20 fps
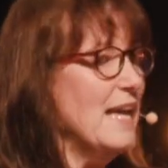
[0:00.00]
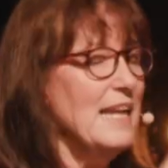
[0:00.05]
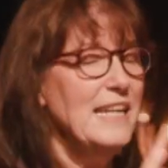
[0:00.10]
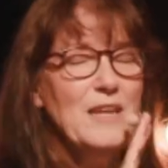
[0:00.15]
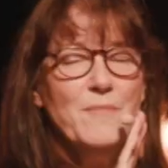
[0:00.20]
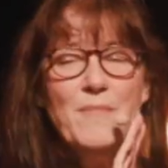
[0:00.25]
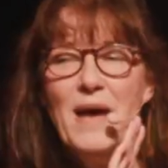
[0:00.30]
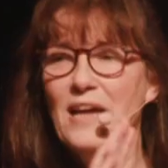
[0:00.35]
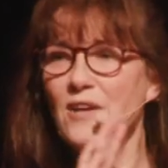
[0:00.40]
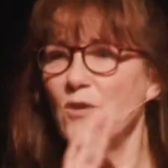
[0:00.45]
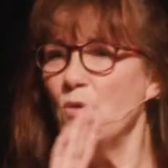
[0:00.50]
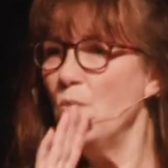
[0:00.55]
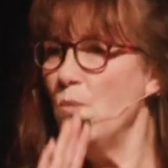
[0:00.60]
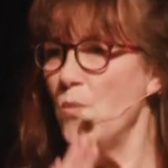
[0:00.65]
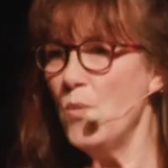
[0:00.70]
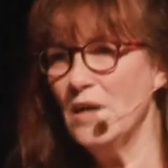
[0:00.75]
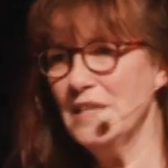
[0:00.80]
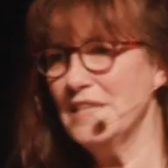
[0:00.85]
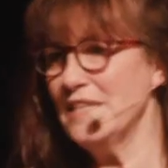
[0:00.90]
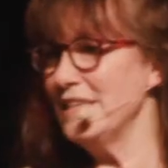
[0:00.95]
no matter
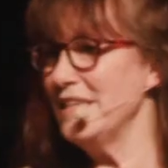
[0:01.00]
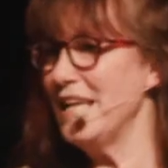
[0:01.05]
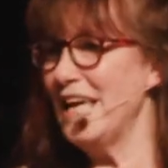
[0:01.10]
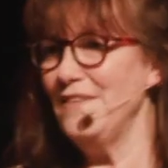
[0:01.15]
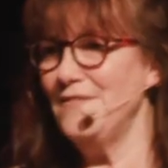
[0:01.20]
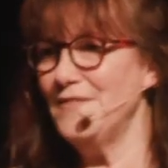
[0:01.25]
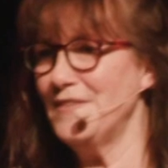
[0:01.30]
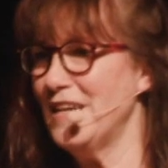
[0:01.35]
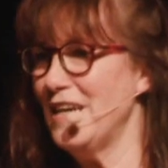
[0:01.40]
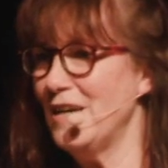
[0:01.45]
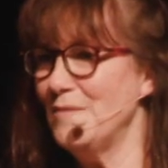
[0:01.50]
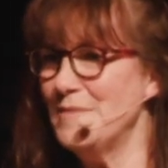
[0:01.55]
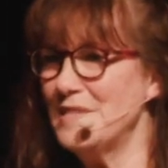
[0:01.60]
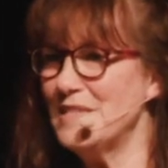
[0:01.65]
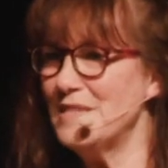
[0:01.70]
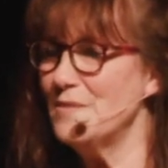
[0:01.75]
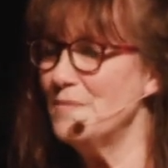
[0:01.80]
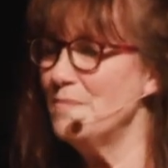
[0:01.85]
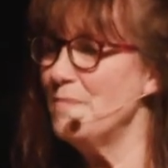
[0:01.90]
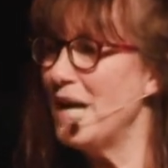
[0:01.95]
what life
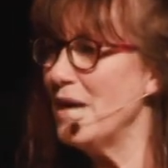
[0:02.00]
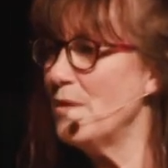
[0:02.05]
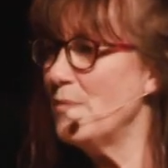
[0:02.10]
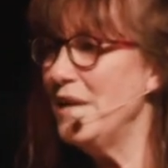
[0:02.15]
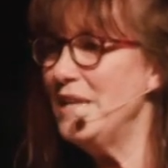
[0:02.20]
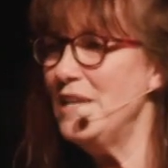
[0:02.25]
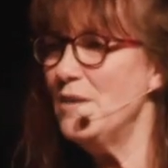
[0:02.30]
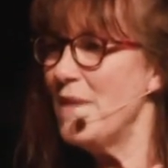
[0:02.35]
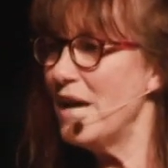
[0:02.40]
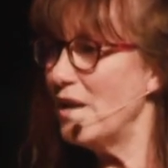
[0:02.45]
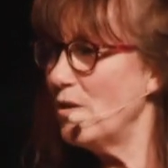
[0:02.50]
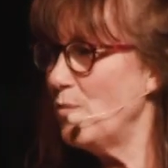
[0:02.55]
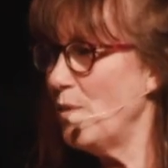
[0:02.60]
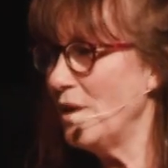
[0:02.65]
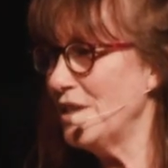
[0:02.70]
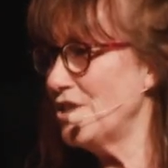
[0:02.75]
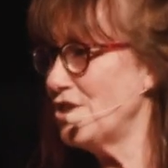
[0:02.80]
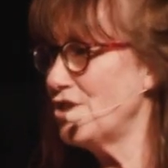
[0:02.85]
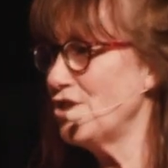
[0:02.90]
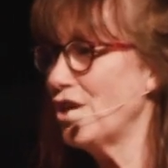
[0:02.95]
comes my way, no matter
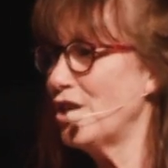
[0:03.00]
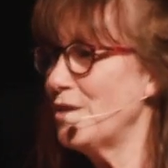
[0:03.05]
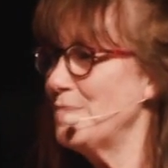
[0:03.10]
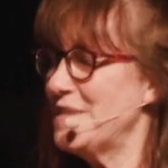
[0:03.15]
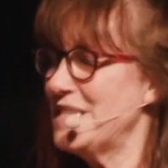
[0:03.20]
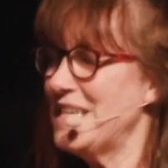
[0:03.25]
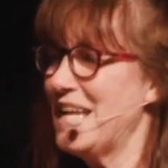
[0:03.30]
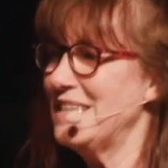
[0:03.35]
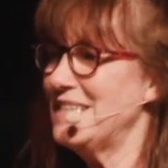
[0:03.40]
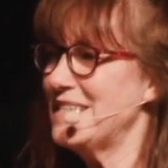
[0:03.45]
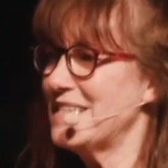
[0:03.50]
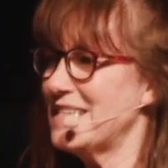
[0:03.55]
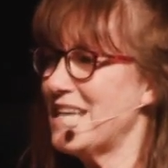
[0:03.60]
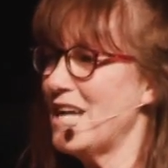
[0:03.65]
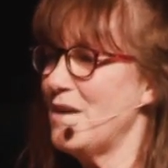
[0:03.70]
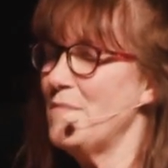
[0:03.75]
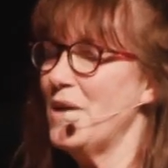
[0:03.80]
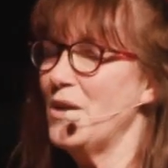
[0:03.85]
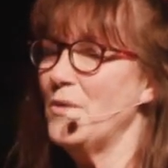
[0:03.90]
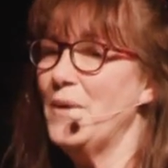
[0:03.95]
what circumstances
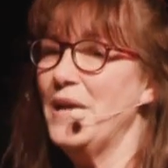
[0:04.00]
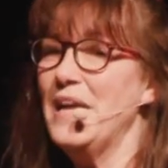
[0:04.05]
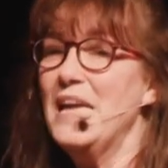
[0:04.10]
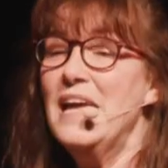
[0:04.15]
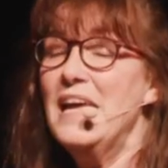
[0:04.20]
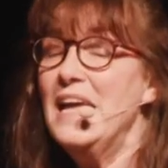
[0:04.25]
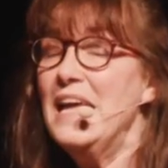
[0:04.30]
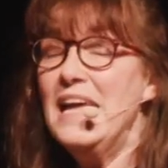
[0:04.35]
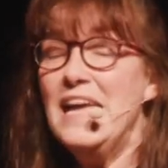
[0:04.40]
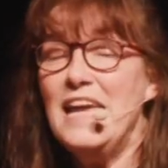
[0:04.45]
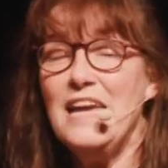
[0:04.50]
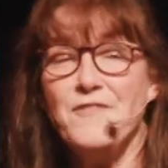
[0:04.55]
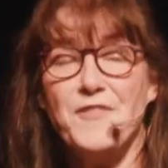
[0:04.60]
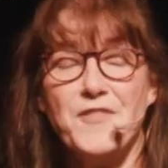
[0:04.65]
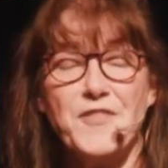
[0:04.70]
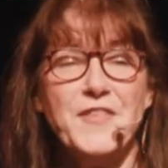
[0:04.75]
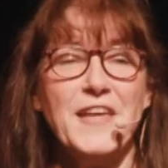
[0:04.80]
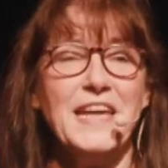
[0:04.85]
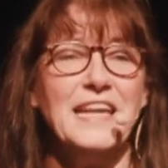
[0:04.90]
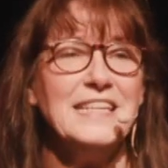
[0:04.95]
come my way, if
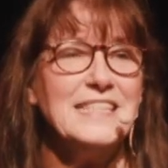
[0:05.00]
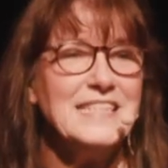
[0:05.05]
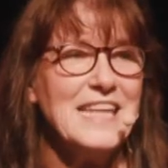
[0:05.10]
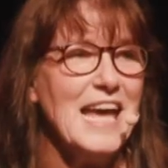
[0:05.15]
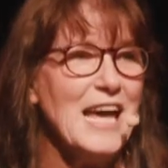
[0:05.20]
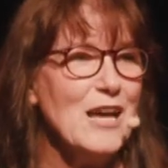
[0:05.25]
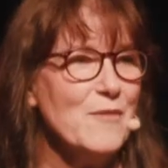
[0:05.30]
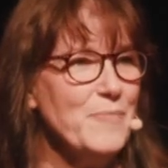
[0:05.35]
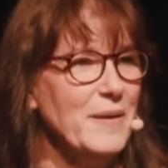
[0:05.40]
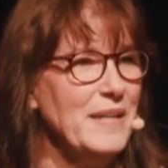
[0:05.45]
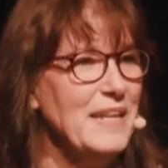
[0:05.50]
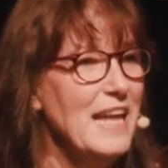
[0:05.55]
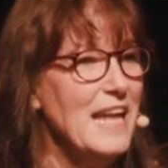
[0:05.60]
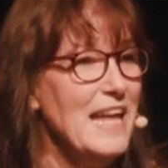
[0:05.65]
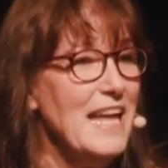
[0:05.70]
things happen,